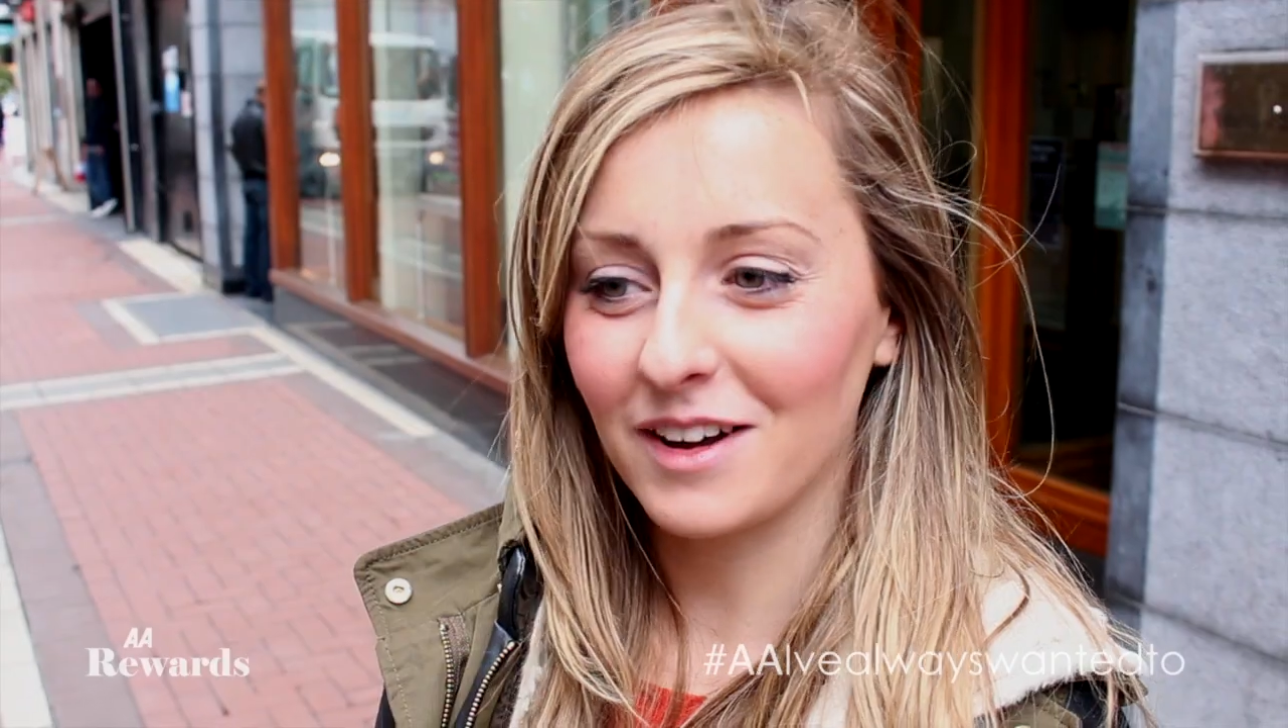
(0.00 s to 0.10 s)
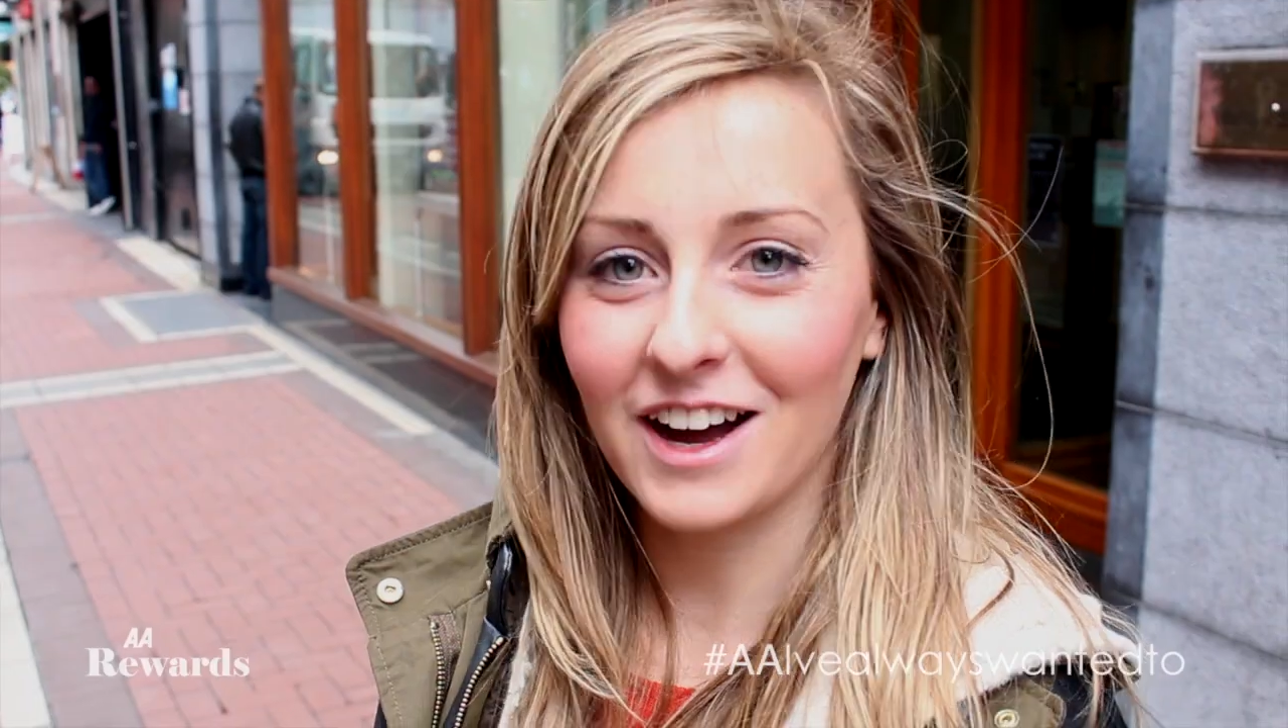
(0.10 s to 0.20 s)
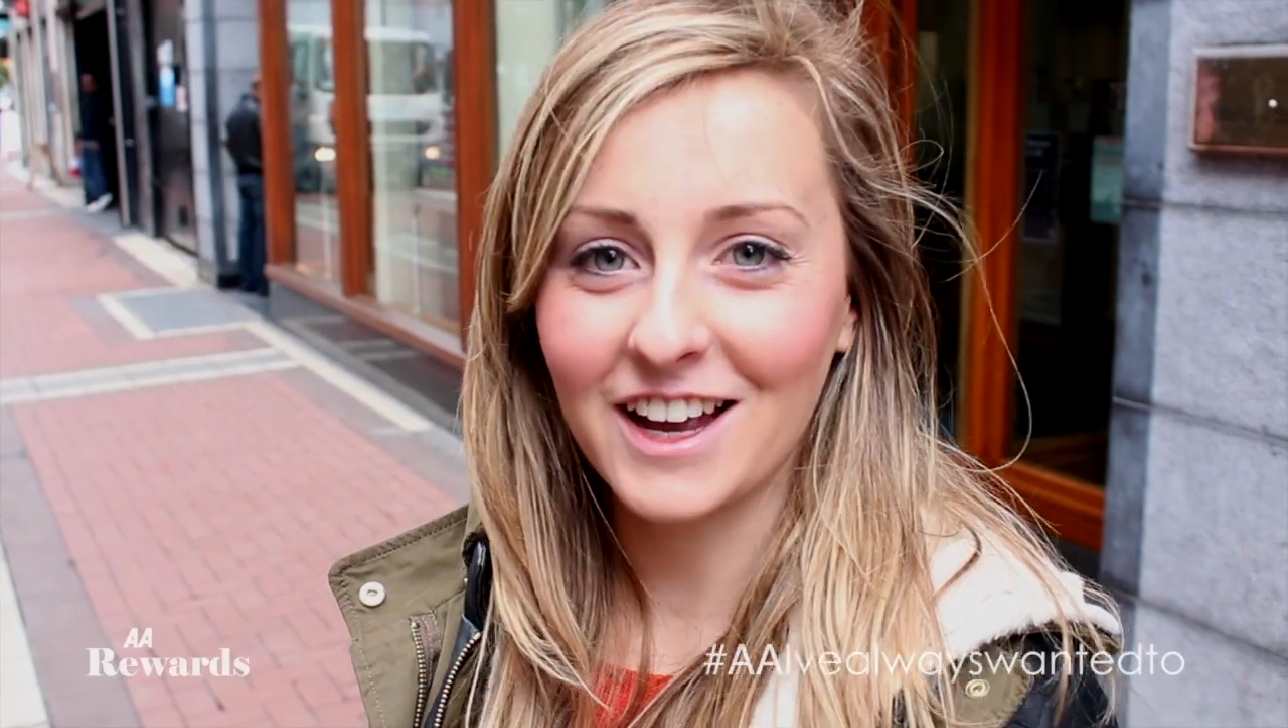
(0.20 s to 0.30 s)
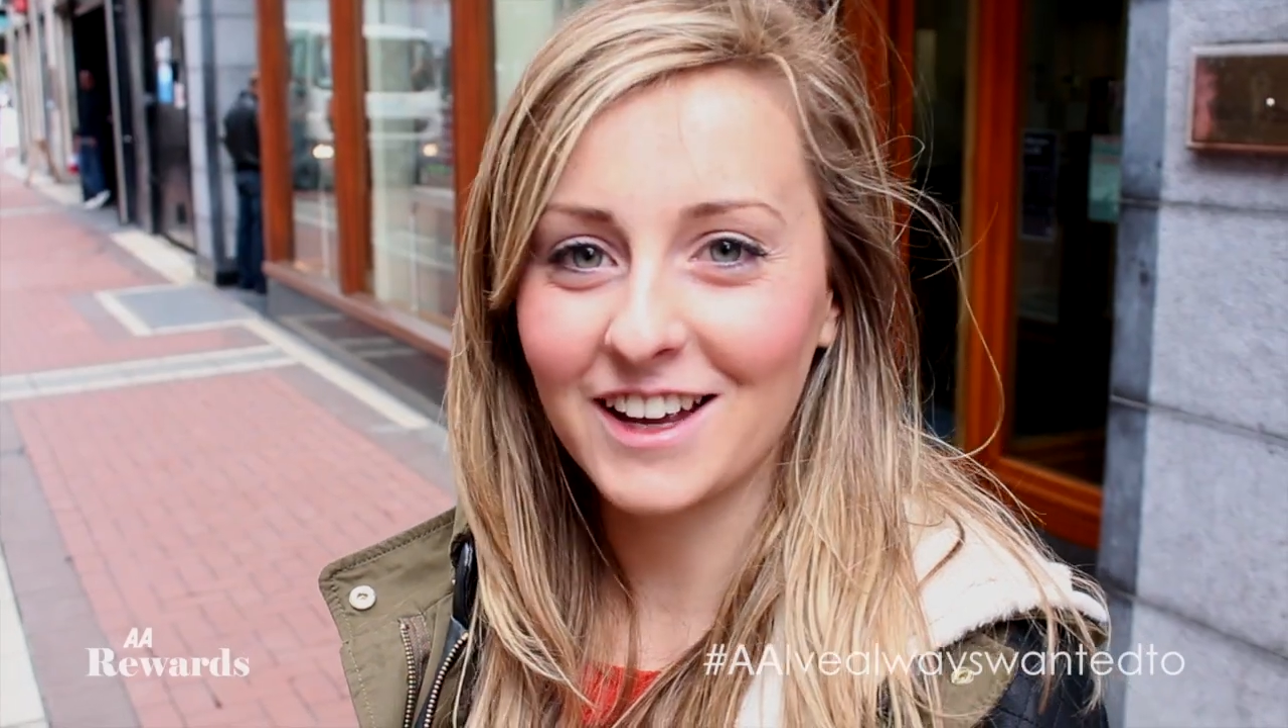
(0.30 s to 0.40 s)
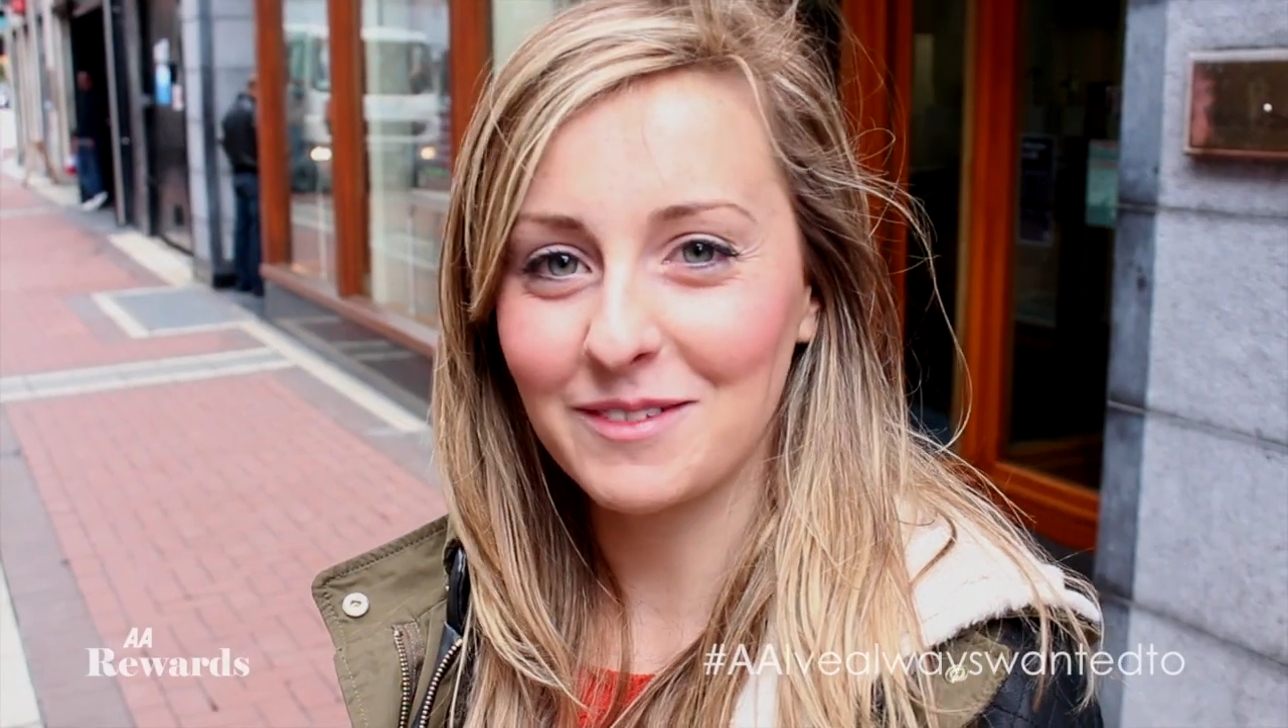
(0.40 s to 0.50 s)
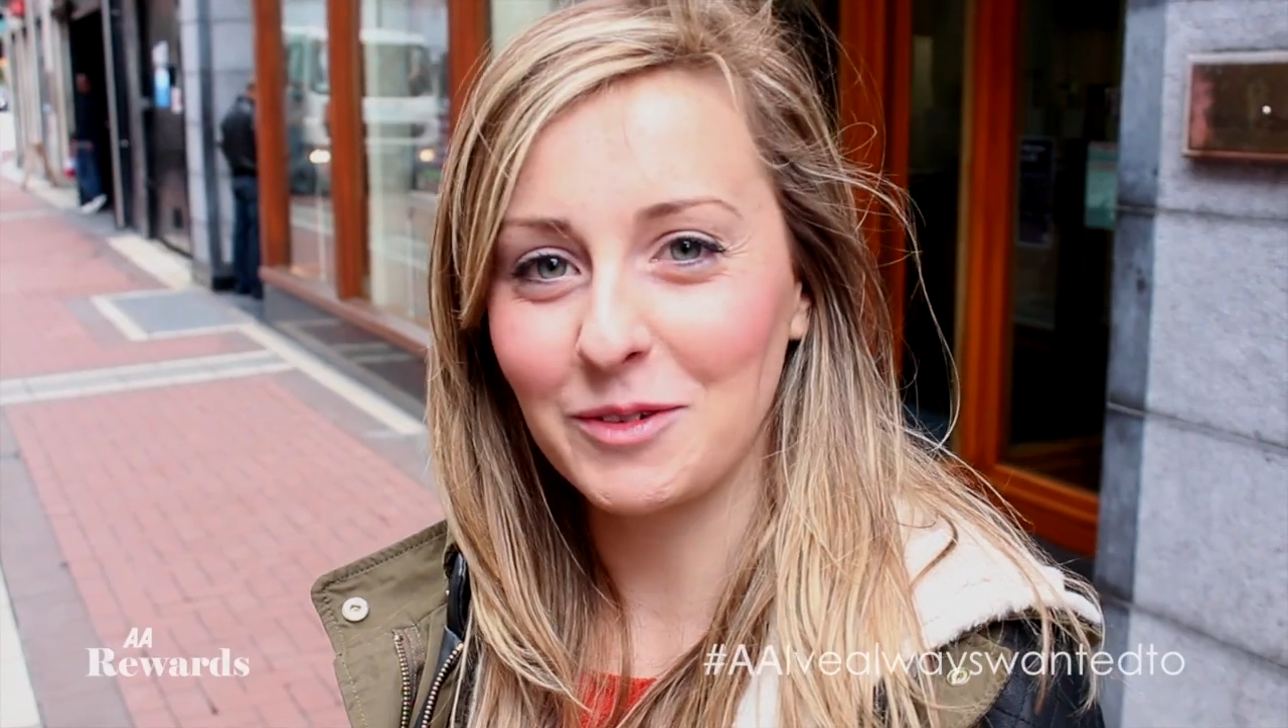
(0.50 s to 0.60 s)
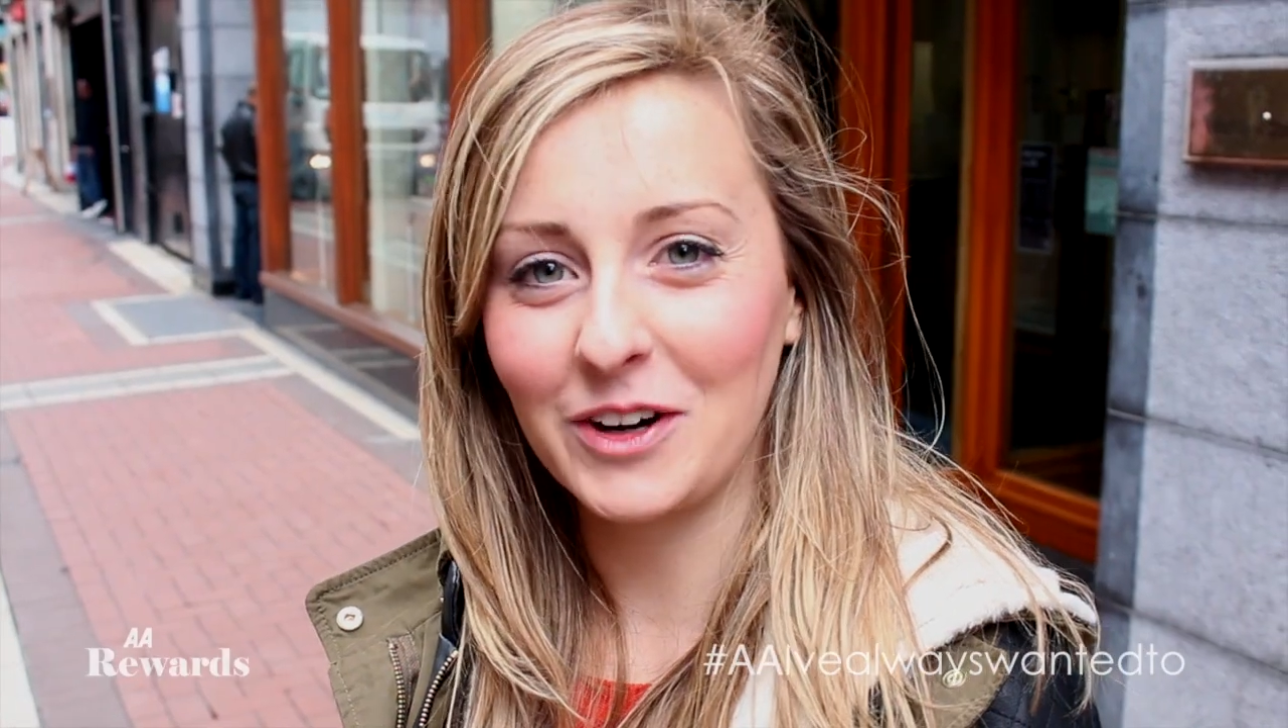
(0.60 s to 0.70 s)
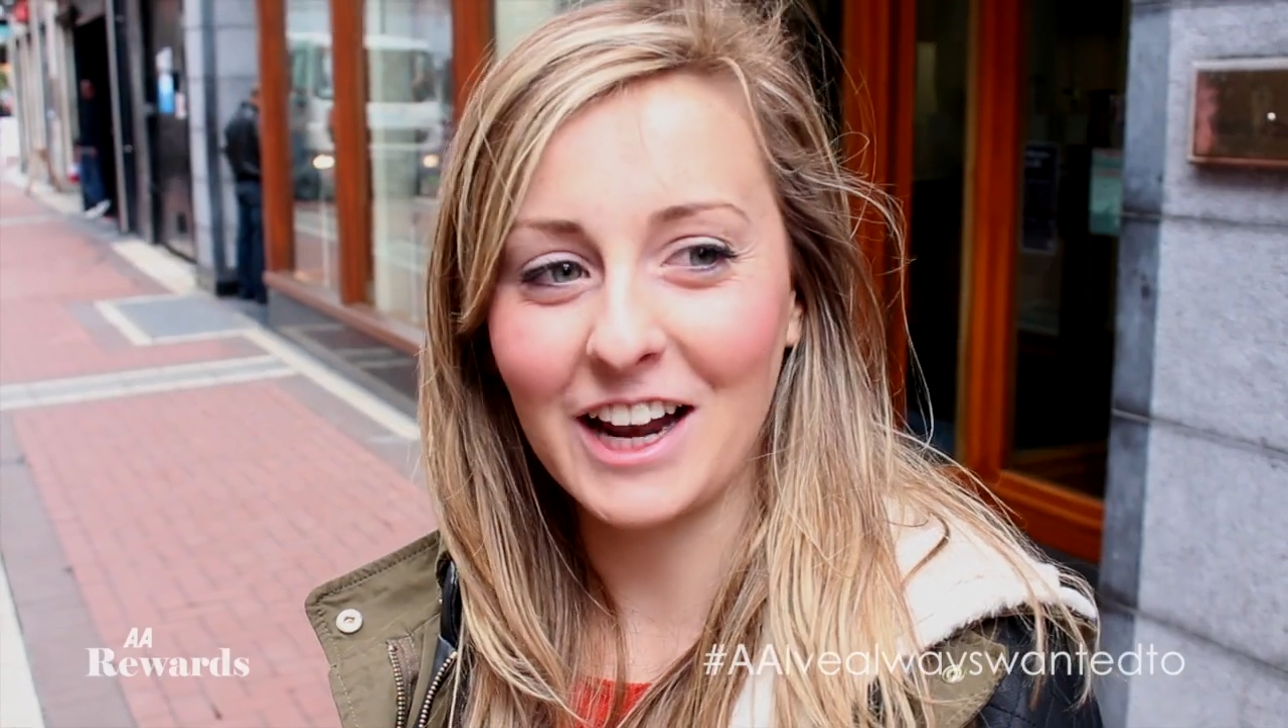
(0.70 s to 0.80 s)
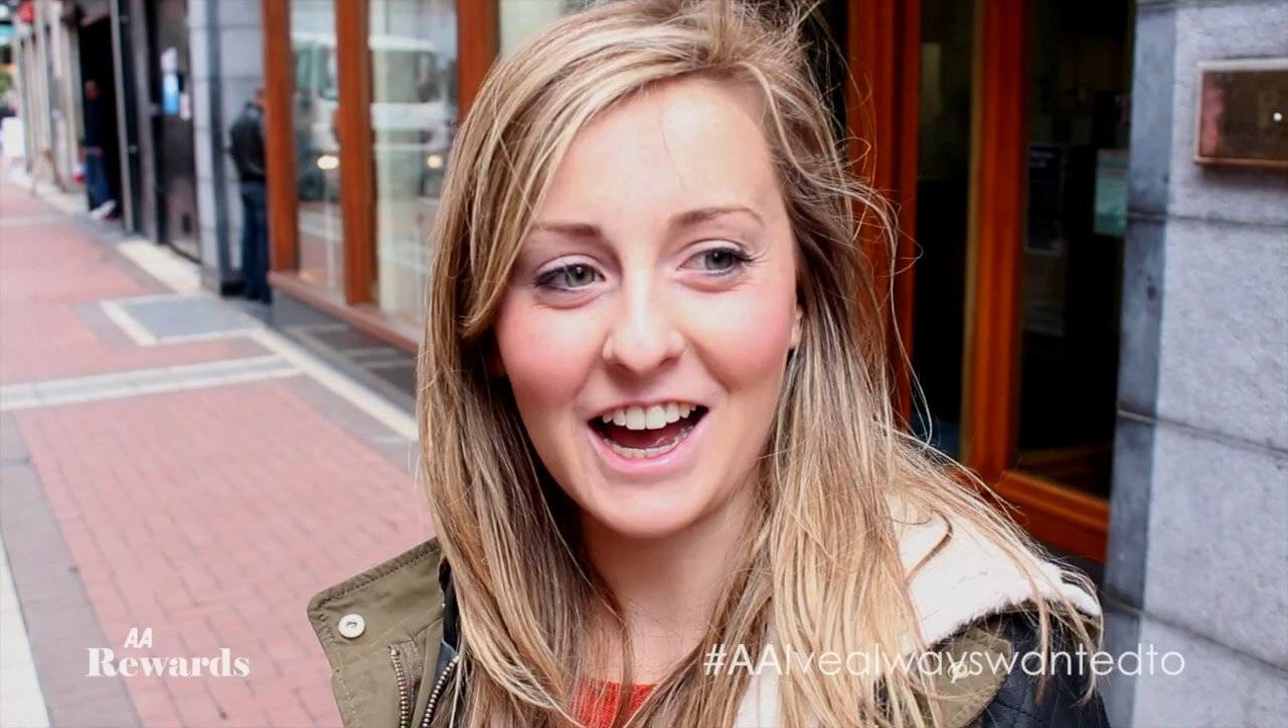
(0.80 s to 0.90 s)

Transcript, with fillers: Hi, I'm Orla